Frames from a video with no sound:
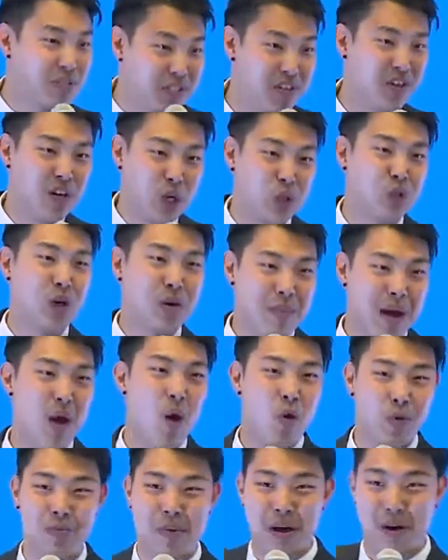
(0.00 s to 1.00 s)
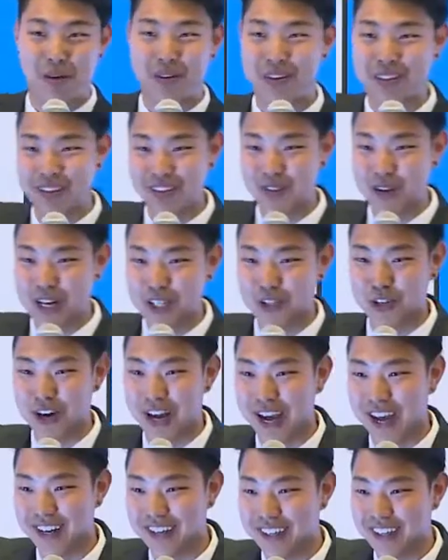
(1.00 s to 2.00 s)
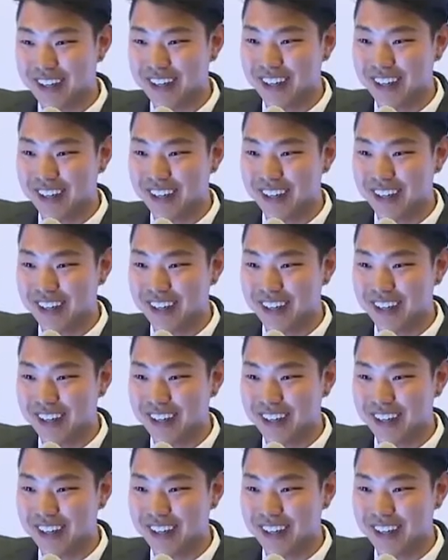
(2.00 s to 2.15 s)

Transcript: still going to drink my own milk. Raise your hand.